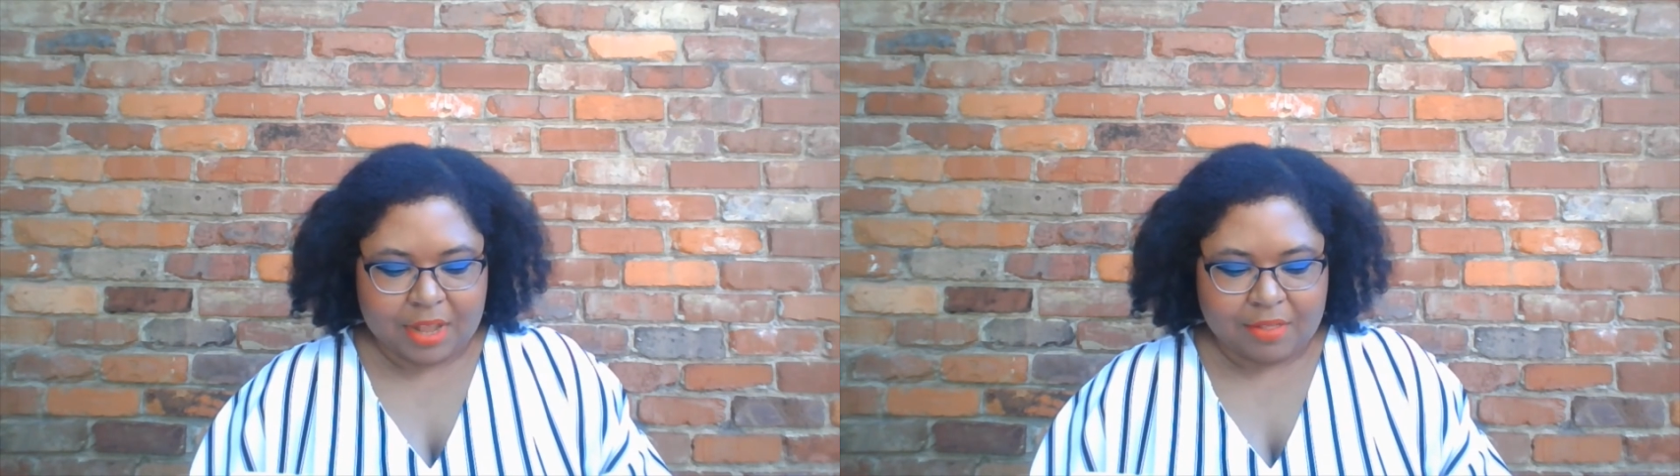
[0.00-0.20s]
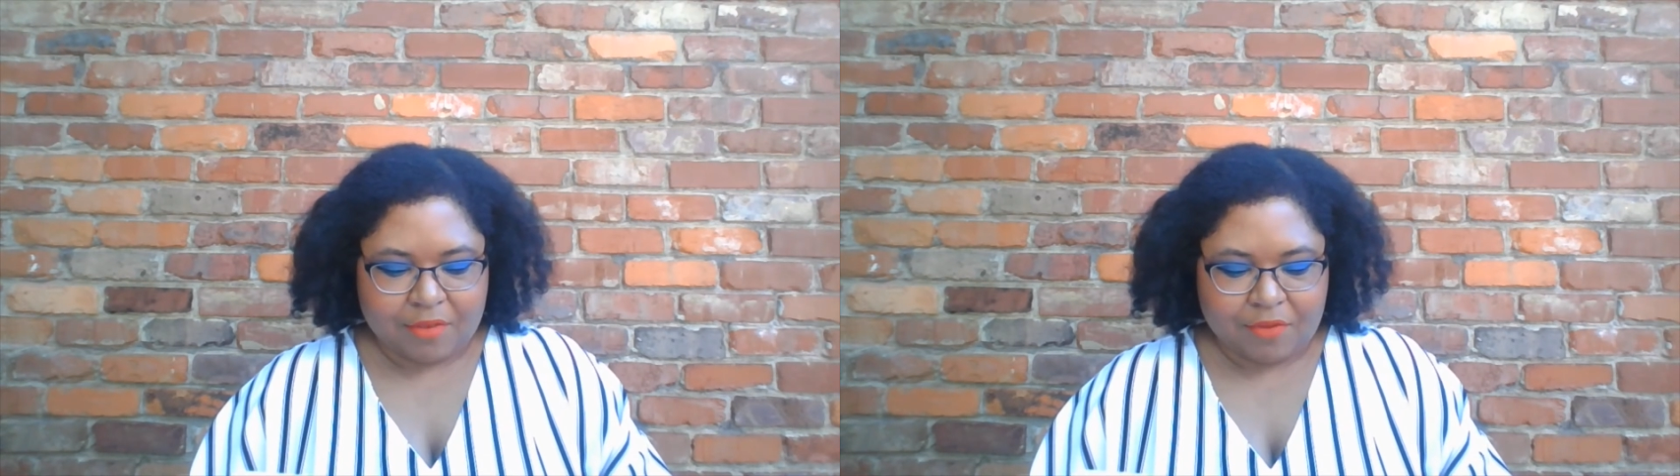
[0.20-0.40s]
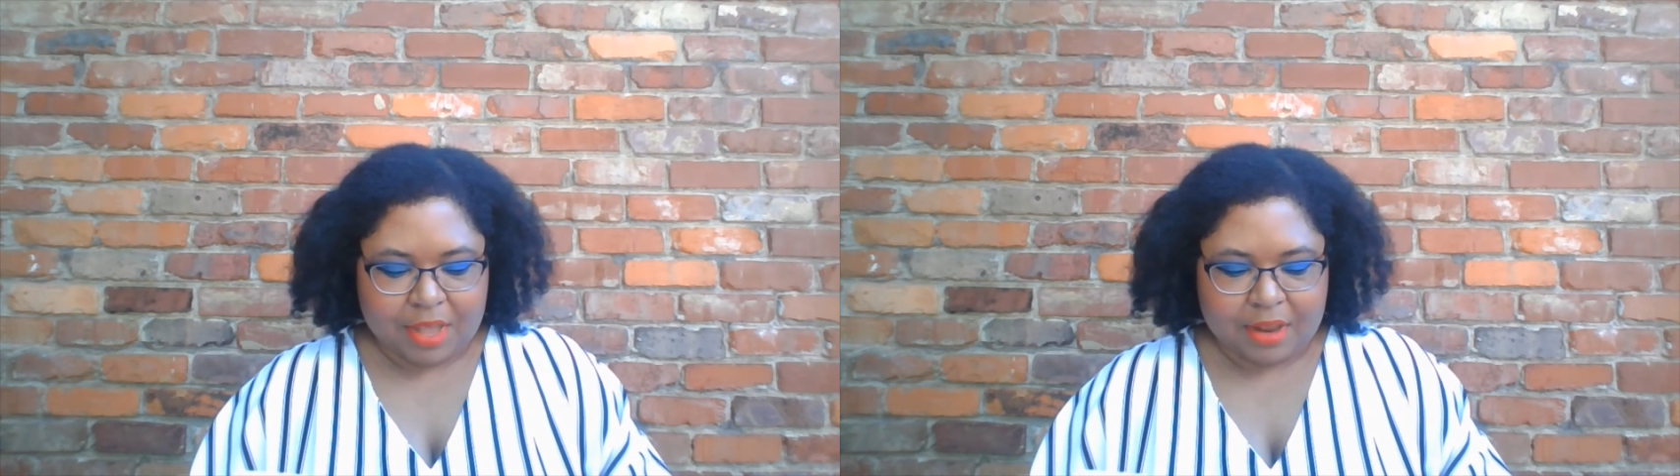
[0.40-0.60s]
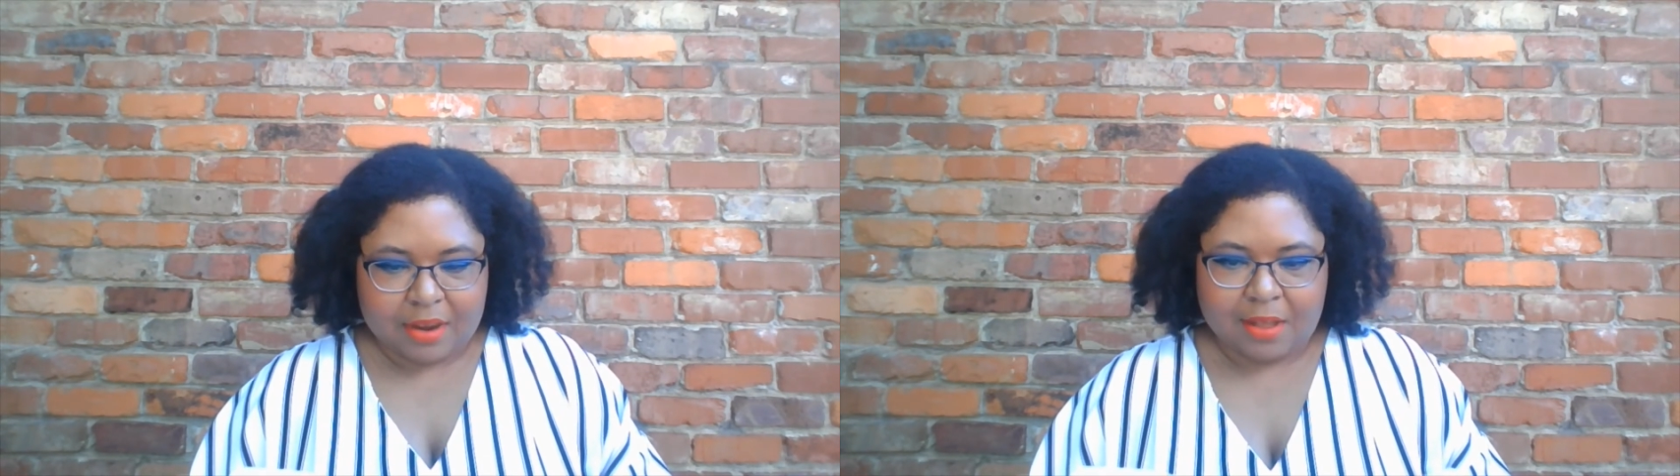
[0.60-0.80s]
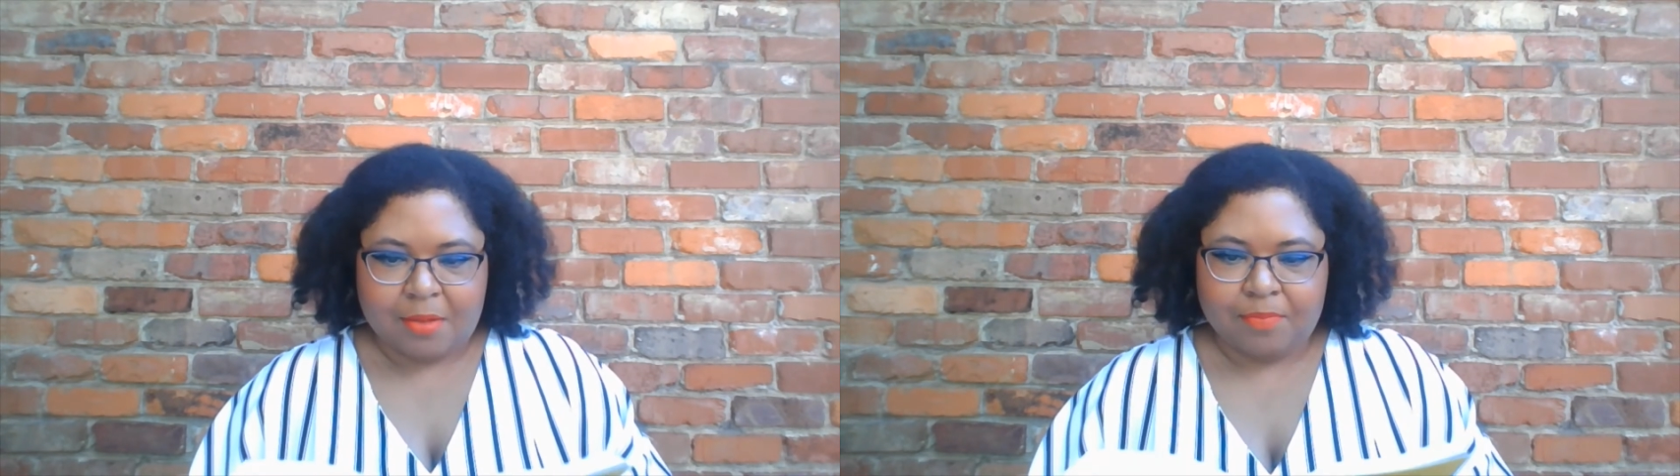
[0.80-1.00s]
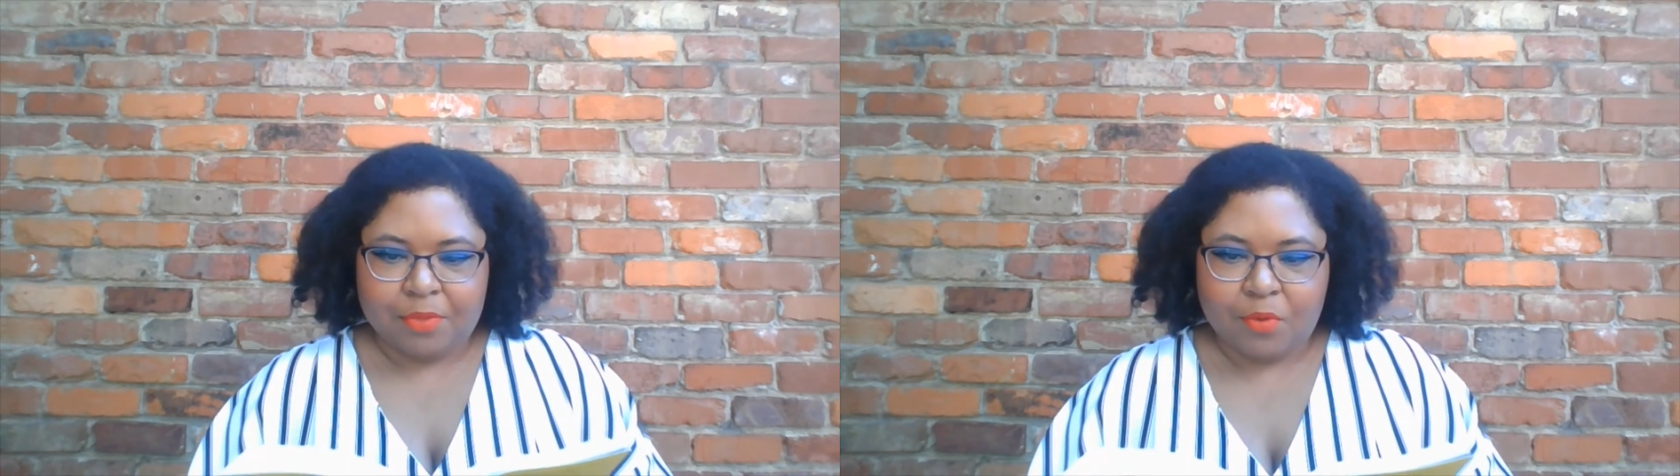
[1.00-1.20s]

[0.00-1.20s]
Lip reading: in the Vietnam